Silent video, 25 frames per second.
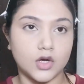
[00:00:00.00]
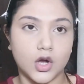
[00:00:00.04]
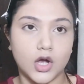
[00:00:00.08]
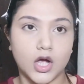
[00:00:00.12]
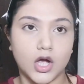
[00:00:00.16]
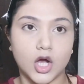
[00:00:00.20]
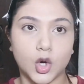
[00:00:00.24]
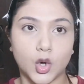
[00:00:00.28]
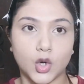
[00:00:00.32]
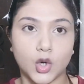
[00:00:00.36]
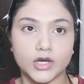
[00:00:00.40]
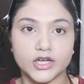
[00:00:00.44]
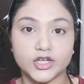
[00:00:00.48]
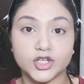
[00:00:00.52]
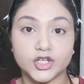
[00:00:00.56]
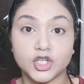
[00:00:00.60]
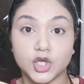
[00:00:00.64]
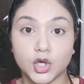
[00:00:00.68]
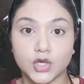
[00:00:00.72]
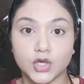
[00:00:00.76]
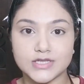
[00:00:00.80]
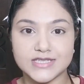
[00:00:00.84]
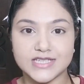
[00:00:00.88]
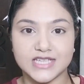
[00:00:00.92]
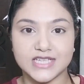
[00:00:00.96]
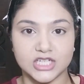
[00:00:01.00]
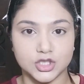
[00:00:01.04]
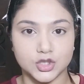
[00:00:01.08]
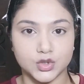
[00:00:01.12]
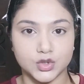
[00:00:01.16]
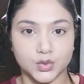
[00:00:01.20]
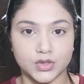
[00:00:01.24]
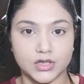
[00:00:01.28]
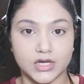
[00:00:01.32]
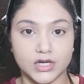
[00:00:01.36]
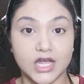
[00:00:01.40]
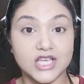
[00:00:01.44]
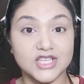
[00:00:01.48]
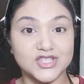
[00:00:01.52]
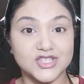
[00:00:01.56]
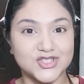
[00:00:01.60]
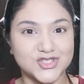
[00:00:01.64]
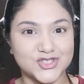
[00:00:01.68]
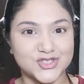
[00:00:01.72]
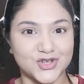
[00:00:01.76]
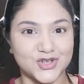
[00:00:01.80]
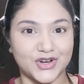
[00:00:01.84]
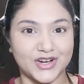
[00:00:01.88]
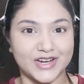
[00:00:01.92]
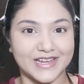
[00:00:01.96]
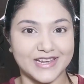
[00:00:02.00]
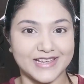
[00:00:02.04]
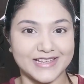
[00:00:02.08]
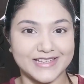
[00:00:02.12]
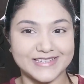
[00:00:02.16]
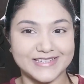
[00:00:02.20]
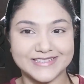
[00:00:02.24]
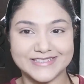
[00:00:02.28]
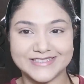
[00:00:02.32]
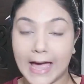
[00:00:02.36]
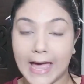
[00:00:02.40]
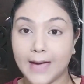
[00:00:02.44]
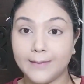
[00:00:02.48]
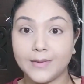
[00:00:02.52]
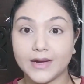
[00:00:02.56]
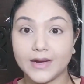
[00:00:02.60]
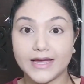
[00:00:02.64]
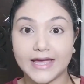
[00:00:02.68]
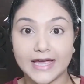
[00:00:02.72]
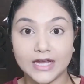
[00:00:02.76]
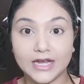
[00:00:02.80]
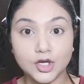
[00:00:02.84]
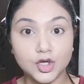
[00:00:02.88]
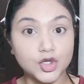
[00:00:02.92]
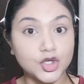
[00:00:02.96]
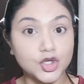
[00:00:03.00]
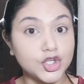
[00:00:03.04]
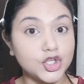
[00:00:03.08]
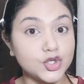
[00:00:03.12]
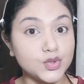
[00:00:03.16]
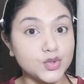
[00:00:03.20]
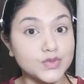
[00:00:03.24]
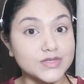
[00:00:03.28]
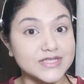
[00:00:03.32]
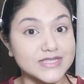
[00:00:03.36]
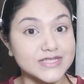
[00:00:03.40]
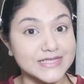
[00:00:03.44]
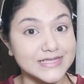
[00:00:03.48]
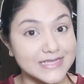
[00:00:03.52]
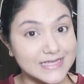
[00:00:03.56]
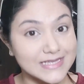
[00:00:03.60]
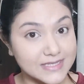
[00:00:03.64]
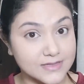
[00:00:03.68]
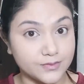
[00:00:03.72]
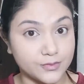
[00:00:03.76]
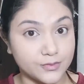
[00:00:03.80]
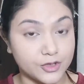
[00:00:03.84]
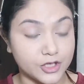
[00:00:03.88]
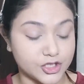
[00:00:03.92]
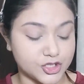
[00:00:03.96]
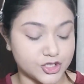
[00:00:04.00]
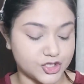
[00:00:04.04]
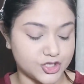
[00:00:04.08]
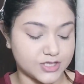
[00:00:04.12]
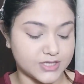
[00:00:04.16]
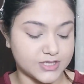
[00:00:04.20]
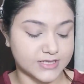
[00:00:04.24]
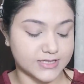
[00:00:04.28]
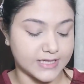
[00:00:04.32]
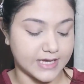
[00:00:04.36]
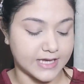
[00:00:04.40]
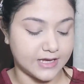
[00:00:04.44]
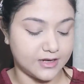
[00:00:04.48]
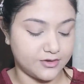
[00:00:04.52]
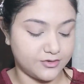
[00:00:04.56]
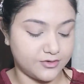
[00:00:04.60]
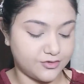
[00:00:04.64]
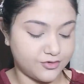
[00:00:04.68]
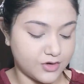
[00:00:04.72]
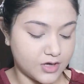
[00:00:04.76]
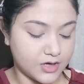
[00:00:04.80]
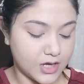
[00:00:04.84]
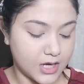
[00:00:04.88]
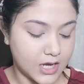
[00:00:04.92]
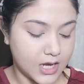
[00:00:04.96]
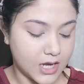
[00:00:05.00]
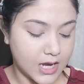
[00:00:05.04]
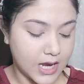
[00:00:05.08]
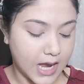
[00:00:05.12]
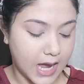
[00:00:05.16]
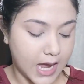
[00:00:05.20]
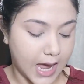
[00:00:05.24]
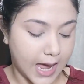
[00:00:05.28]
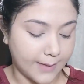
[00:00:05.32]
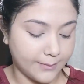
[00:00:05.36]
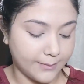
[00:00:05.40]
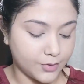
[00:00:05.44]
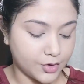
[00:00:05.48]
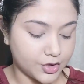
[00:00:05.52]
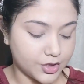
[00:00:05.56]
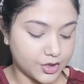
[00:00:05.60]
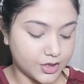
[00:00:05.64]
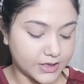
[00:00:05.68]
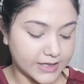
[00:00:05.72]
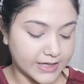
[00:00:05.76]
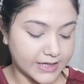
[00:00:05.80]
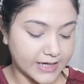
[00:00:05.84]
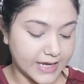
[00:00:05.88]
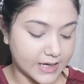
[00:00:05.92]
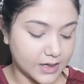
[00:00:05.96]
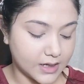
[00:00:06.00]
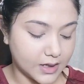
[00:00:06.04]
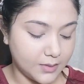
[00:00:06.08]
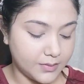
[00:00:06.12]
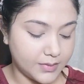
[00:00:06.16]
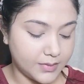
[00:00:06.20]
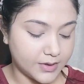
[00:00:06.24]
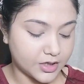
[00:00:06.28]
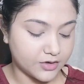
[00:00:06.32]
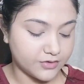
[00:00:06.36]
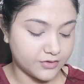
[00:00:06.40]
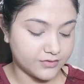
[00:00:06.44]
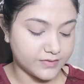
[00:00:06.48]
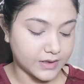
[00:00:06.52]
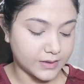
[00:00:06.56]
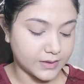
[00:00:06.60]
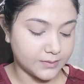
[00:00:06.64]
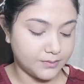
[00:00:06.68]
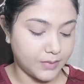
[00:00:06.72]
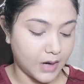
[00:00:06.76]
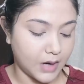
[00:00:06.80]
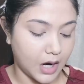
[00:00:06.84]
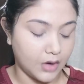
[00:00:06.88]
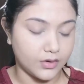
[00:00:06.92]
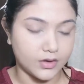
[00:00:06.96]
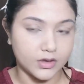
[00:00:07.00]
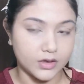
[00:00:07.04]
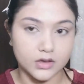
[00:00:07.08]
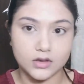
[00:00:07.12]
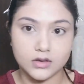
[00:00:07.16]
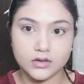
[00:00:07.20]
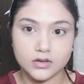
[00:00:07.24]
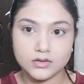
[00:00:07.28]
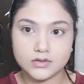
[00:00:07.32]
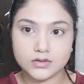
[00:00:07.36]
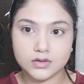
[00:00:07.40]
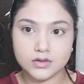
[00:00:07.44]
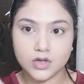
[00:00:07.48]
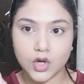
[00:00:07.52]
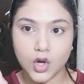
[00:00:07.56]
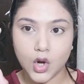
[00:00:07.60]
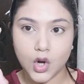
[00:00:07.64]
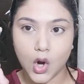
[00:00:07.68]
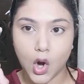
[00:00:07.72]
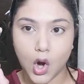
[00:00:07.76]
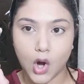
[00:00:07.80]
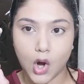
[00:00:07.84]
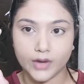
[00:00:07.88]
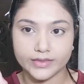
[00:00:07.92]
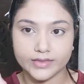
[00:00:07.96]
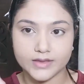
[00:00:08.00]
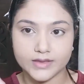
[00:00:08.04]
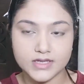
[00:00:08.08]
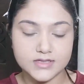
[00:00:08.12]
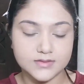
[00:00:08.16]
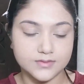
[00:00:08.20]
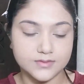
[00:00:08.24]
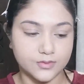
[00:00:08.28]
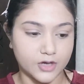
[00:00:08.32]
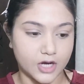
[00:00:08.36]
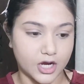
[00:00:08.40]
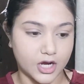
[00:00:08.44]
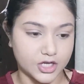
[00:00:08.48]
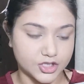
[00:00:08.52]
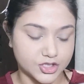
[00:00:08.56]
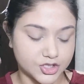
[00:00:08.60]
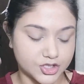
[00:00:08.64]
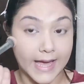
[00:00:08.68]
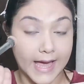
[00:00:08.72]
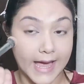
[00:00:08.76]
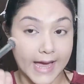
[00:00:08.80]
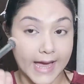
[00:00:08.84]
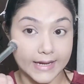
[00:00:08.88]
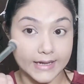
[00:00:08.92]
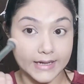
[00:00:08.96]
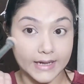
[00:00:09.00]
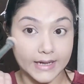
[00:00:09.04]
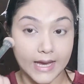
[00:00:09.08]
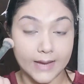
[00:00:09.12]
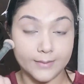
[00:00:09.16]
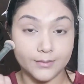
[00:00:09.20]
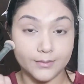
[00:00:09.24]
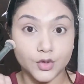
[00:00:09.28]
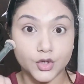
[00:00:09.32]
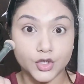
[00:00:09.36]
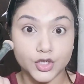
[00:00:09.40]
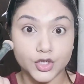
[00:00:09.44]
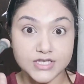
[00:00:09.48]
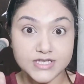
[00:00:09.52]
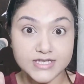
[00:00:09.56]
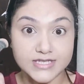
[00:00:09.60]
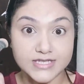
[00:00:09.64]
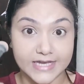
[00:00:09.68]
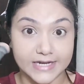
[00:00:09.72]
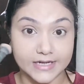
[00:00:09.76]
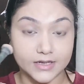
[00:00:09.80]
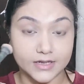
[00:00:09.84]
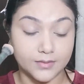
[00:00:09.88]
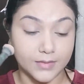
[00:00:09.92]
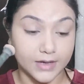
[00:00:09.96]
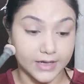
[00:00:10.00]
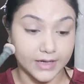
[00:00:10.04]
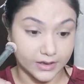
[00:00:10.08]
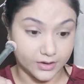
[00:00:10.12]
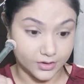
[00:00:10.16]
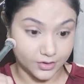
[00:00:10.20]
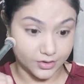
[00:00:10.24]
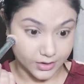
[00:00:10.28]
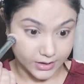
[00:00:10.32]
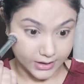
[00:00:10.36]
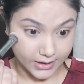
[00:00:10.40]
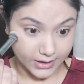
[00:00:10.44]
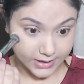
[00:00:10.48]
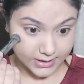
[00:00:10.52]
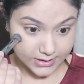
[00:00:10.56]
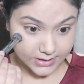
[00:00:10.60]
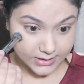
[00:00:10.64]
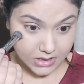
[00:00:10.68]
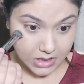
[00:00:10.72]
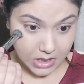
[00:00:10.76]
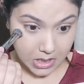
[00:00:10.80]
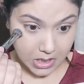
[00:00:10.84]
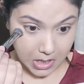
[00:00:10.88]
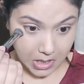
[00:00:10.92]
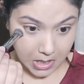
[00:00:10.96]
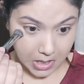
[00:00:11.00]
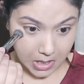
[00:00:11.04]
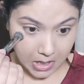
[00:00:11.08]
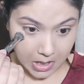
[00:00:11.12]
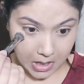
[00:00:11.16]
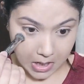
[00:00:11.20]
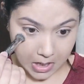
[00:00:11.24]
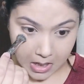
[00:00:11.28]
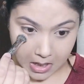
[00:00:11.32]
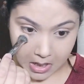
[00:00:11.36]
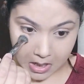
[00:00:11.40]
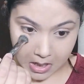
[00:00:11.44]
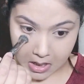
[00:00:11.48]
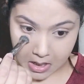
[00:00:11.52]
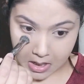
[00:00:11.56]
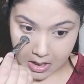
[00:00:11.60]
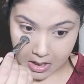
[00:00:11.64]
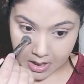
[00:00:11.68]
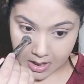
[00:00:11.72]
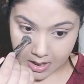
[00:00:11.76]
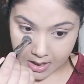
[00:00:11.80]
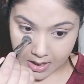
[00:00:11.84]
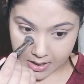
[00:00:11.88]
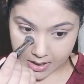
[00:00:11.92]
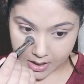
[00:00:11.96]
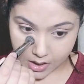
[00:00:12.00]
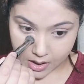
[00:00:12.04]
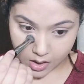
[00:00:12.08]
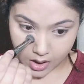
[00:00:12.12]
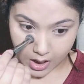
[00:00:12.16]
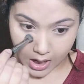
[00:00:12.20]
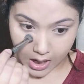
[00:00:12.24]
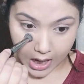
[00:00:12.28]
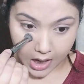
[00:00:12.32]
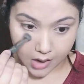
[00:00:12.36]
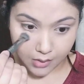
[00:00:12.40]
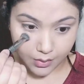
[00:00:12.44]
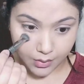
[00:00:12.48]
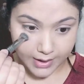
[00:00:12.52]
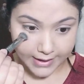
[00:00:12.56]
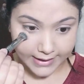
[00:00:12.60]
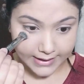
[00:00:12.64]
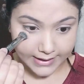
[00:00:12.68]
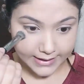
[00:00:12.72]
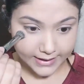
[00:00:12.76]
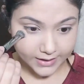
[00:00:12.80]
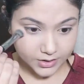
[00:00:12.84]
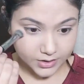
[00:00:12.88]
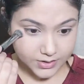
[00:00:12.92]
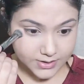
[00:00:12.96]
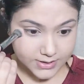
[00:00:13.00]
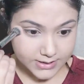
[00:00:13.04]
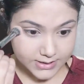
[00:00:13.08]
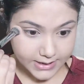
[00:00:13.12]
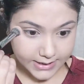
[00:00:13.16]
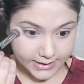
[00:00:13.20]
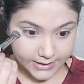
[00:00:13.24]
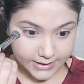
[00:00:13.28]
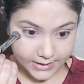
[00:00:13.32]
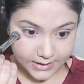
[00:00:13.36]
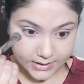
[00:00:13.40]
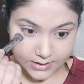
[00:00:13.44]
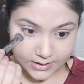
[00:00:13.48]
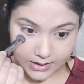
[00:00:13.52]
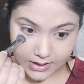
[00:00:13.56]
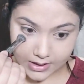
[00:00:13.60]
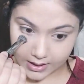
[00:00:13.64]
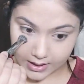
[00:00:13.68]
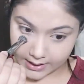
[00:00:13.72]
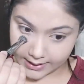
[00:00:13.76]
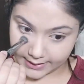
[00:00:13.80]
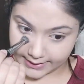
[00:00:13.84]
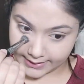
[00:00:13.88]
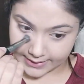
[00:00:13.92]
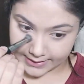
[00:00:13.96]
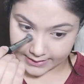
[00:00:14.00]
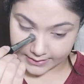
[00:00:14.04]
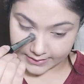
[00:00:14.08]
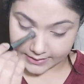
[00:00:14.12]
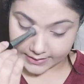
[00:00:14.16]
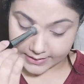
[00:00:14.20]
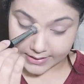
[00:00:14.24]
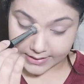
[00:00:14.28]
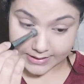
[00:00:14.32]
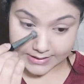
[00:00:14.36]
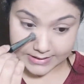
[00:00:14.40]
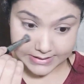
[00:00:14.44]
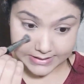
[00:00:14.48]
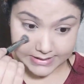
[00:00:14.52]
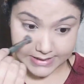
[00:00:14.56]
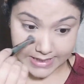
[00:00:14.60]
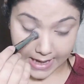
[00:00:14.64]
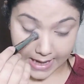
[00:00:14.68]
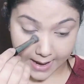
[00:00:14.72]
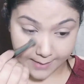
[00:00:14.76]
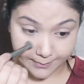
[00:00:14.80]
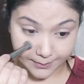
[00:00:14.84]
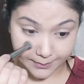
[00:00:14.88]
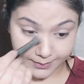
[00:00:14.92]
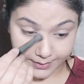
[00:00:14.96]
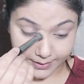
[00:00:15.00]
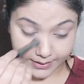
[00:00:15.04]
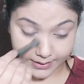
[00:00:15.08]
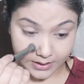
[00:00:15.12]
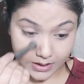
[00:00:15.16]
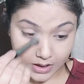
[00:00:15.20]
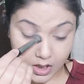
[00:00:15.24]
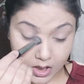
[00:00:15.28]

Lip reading: according to your skin tone. Sorry. I'm again going to use this brush itself. I'm going to take a bit of that powder on this brush and I'm going to set my under eyes. Now how I like to set it, again tap it.